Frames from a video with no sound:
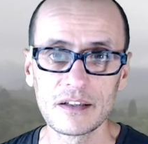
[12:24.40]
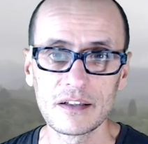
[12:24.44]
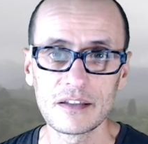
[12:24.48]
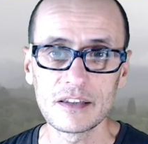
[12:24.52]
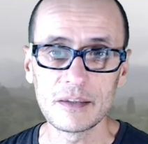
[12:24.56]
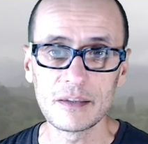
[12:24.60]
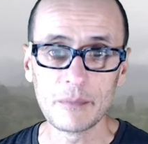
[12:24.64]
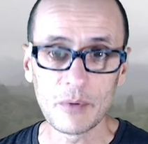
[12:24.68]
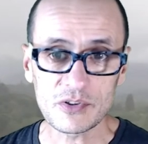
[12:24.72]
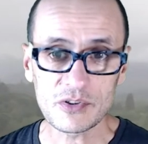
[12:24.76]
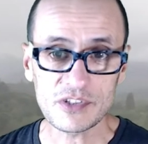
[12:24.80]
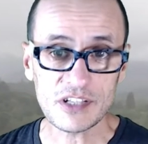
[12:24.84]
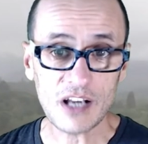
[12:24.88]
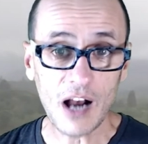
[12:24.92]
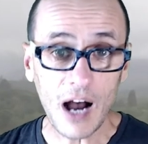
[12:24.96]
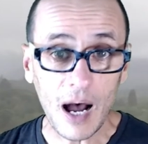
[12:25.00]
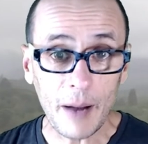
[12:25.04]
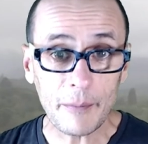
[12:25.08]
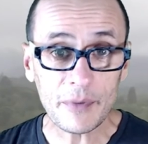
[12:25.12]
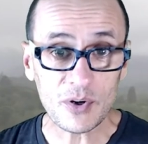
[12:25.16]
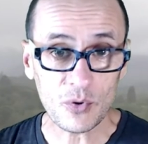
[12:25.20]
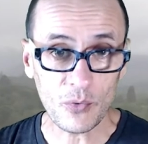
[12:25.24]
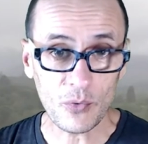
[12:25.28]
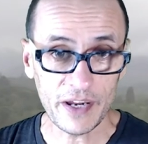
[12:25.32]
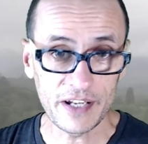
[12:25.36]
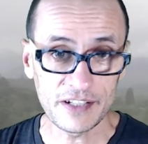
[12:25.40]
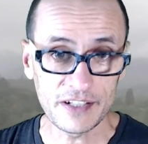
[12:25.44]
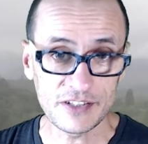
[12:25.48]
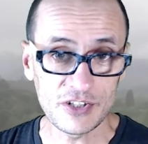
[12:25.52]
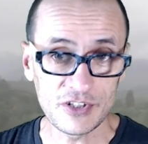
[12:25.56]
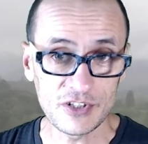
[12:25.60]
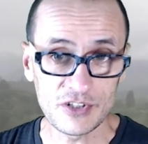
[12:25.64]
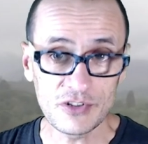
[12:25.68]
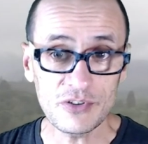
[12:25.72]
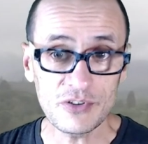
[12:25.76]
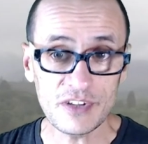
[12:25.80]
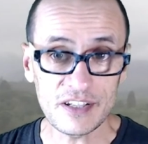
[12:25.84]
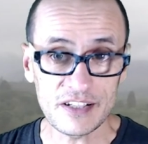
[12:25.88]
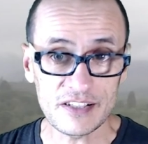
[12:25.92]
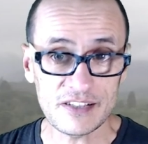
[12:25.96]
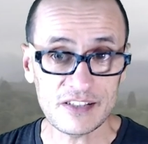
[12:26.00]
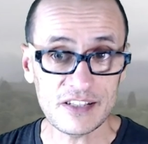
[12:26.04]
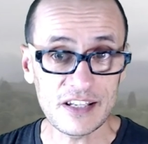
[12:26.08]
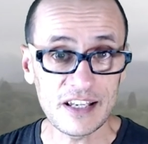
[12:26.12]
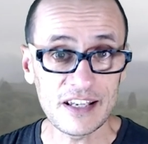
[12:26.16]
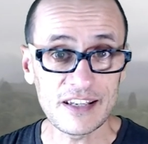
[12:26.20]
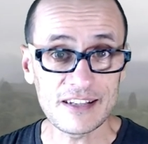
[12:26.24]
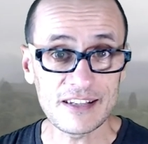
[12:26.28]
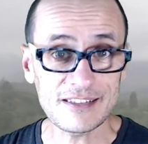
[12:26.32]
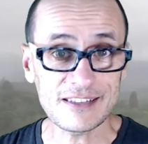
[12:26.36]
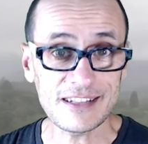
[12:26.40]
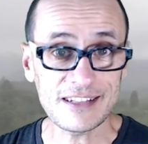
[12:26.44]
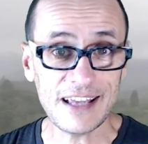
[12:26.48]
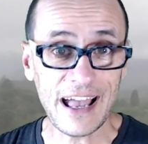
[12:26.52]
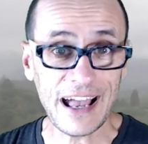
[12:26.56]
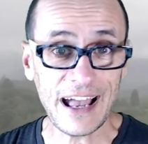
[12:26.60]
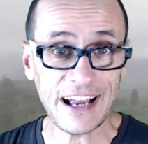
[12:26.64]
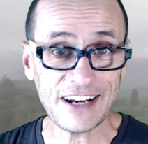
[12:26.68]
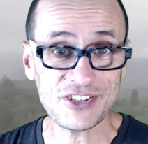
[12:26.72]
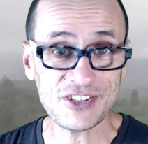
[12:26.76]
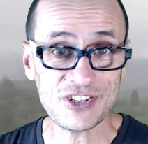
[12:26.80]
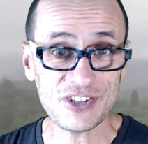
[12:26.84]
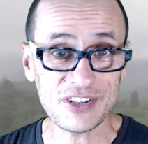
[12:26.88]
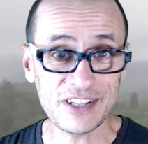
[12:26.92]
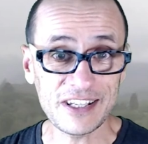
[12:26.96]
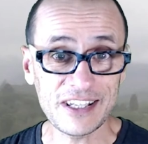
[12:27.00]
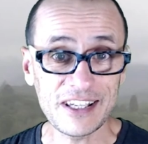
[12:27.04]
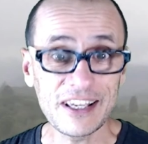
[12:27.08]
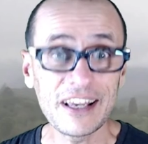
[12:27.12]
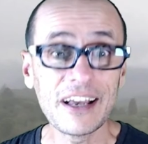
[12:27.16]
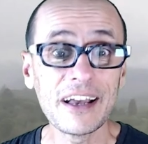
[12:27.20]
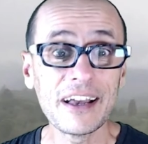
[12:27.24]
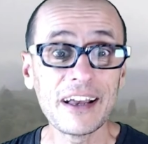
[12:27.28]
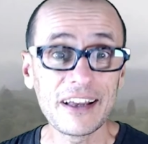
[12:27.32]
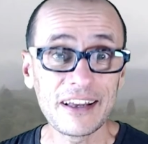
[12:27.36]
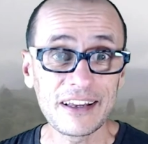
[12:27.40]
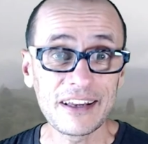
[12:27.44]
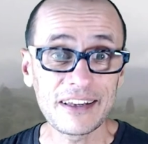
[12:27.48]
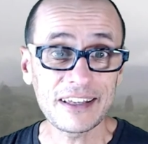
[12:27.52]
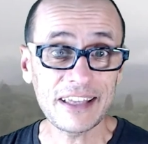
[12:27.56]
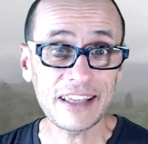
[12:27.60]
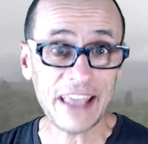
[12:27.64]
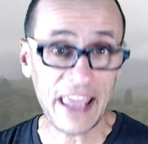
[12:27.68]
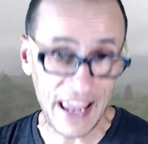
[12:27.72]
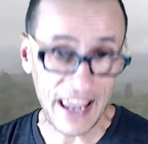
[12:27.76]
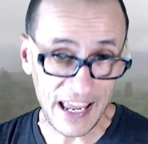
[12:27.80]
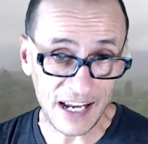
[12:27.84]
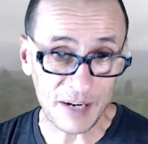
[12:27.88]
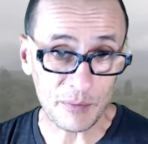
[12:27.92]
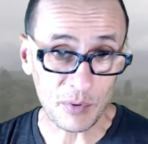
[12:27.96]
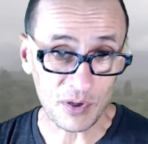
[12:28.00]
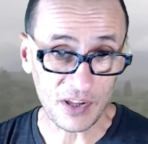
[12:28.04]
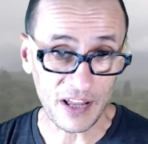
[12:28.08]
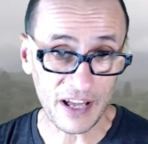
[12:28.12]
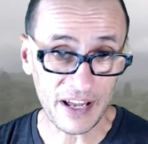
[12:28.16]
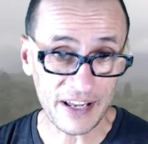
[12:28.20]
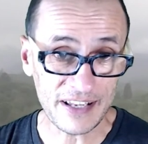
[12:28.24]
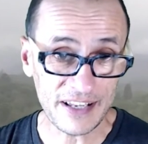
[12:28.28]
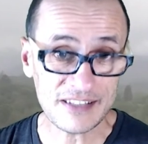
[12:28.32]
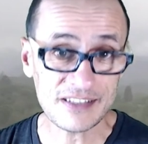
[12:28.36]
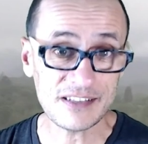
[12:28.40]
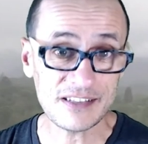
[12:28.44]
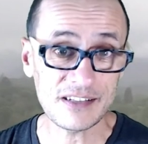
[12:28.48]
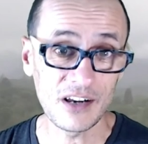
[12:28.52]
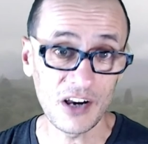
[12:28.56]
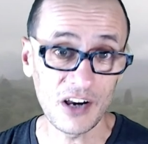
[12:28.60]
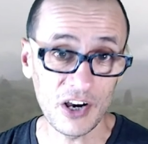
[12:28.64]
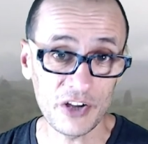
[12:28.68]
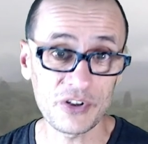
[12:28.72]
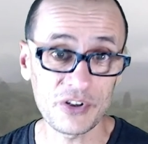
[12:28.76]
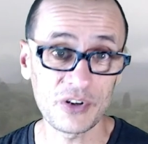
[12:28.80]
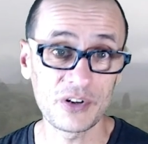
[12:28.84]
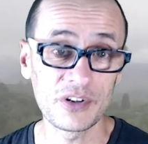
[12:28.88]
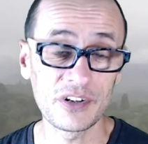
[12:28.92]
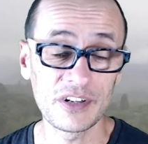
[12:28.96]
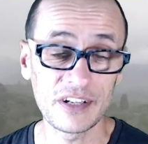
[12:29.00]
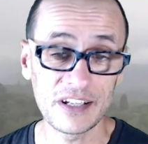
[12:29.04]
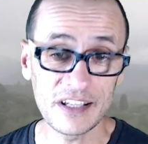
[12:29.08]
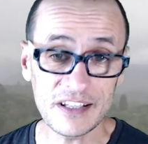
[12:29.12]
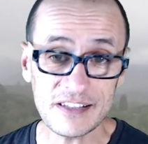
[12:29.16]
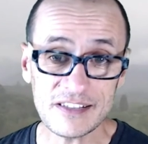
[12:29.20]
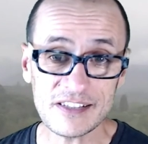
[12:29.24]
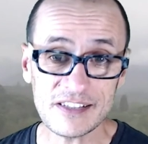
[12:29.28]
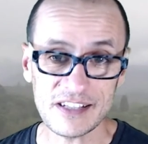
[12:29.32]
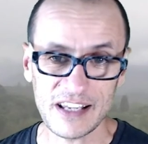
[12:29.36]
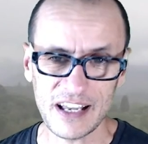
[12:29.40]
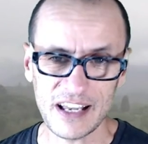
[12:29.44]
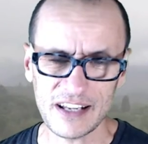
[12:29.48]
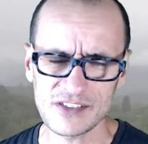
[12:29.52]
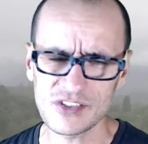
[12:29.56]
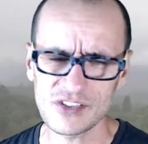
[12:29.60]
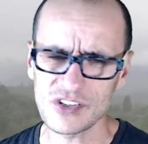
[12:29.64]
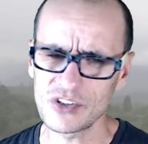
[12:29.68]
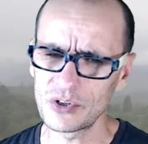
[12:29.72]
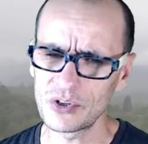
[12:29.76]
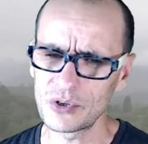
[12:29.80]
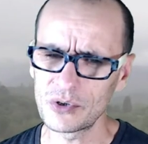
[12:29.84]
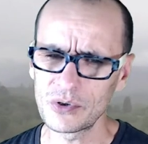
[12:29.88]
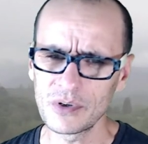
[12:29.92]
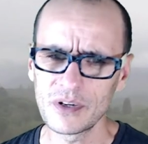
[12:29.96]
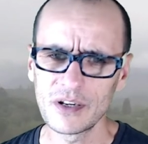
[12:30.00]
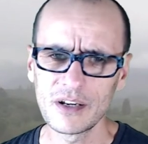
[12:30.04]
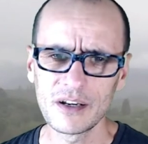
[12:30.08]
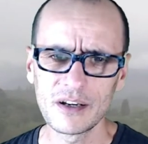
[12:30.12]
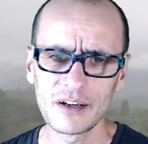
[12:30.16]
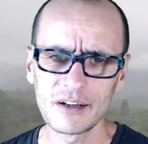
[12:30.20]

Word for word: The most common way to do this is to actually cannibalize other insects. So